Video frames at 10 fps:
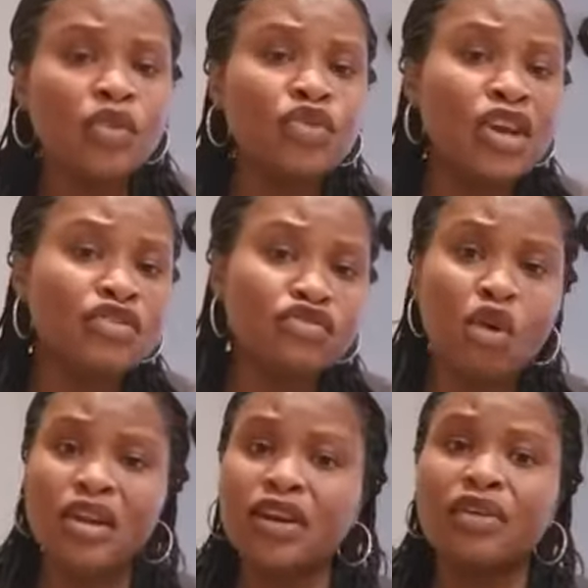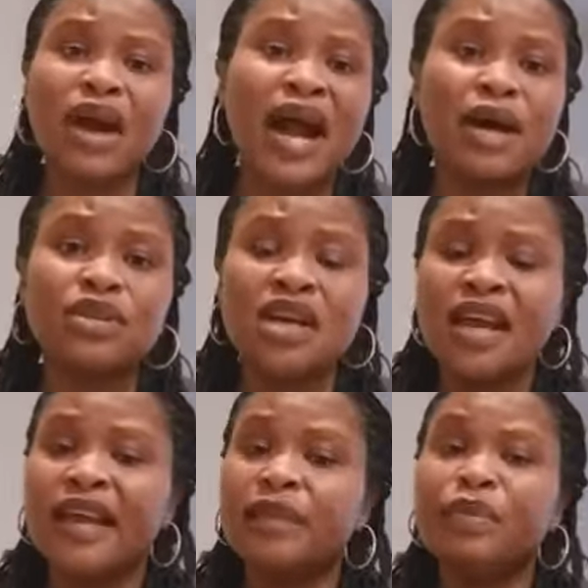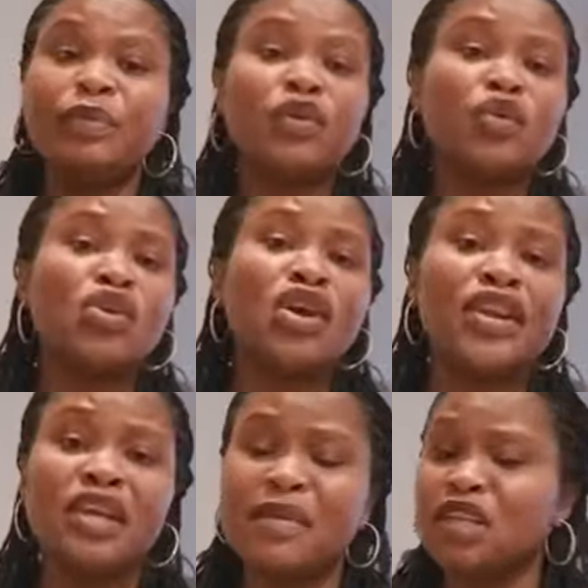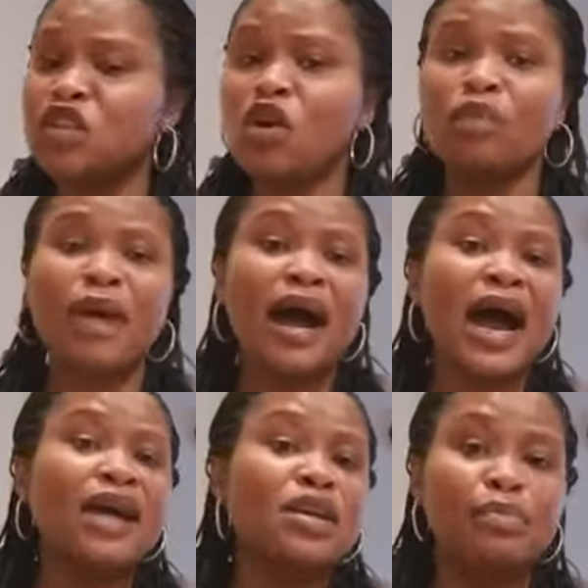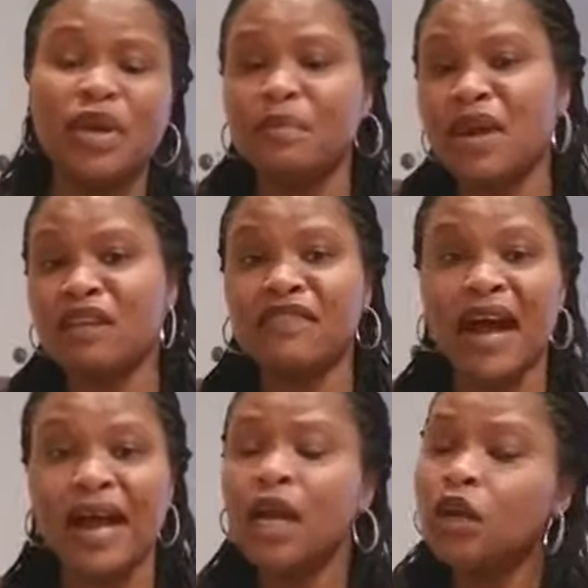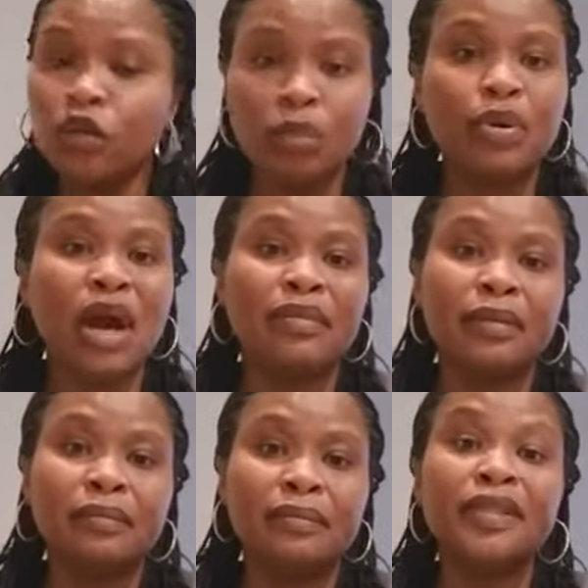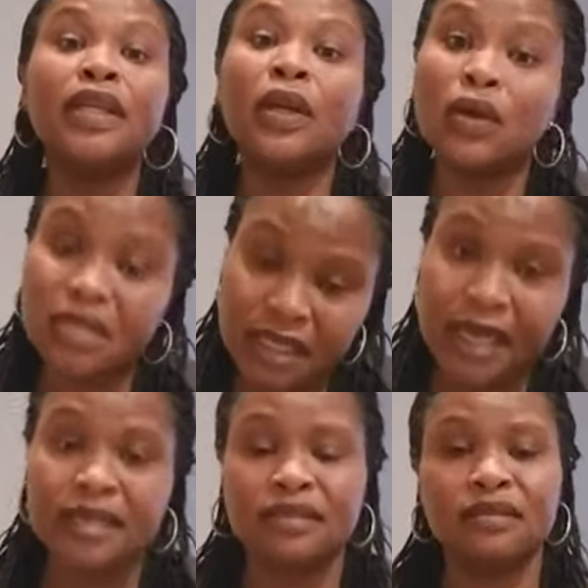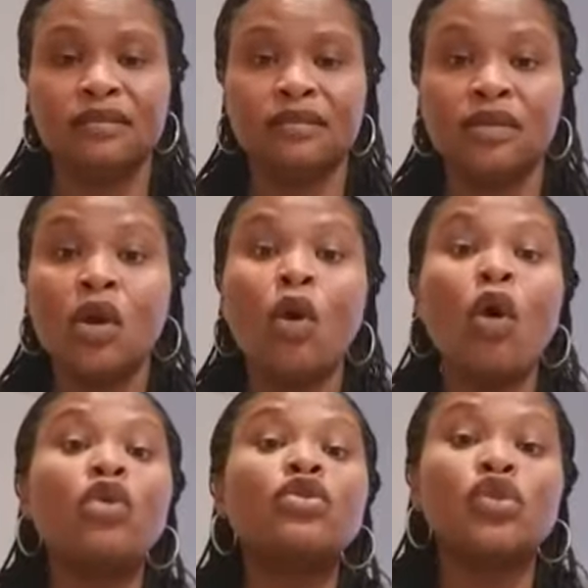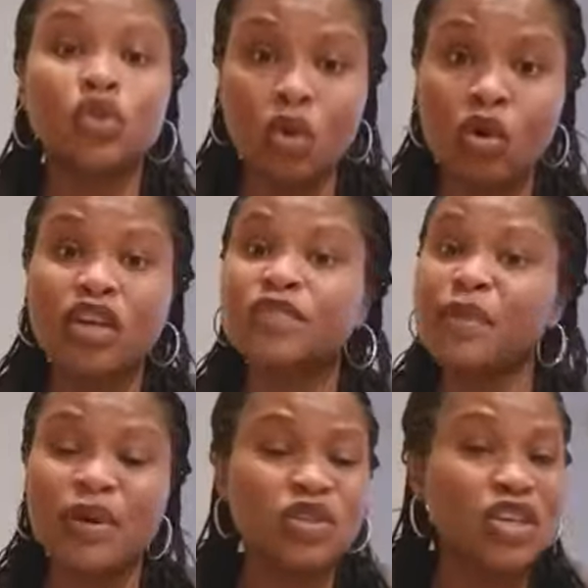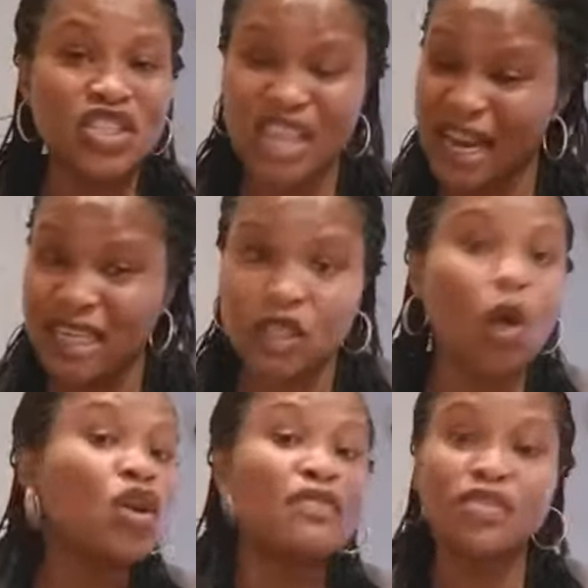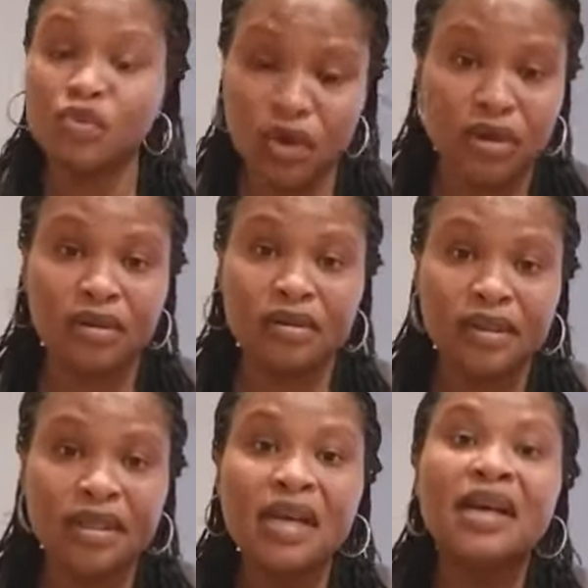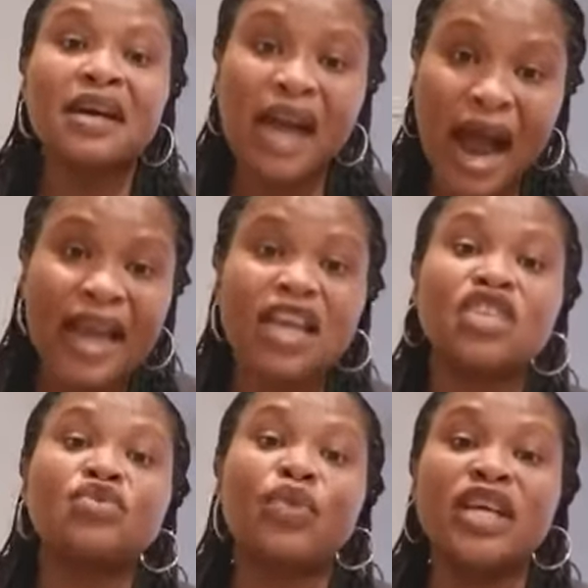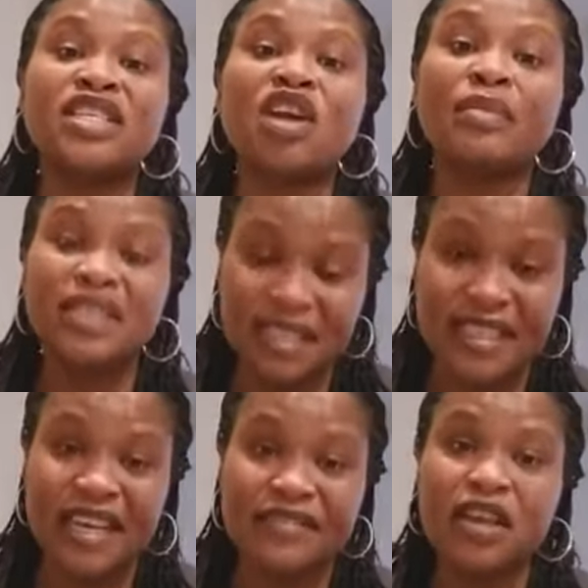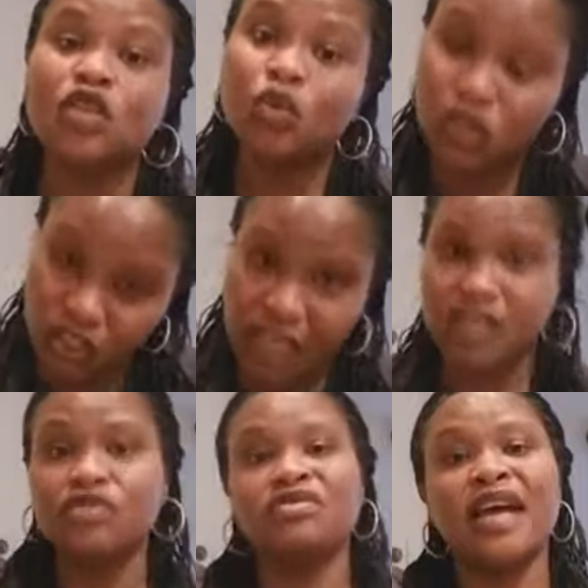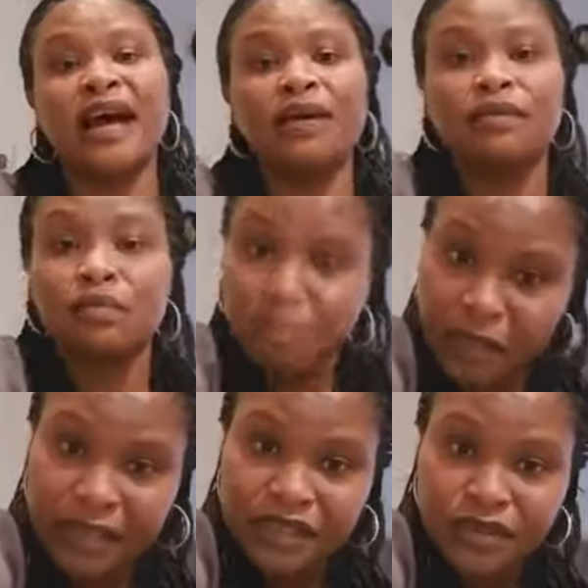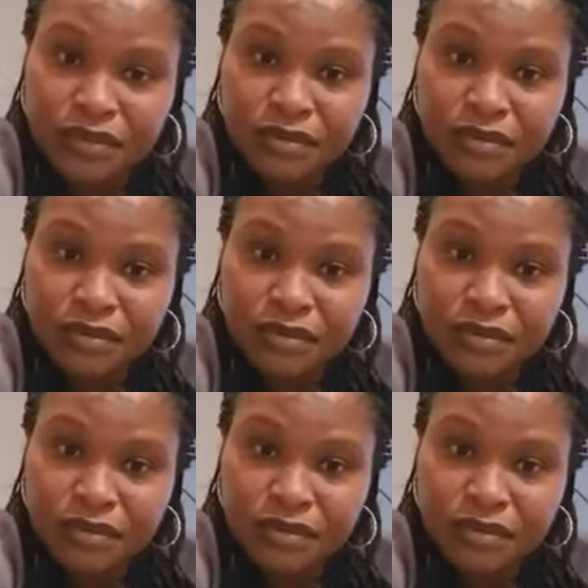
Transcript: You can draw the crowd and the people know your name and they talk about how you're a big man of God. No problem. The Lord said, all you so-called spiritual giants all over the world, God is raising up his David to take you down. Bless you.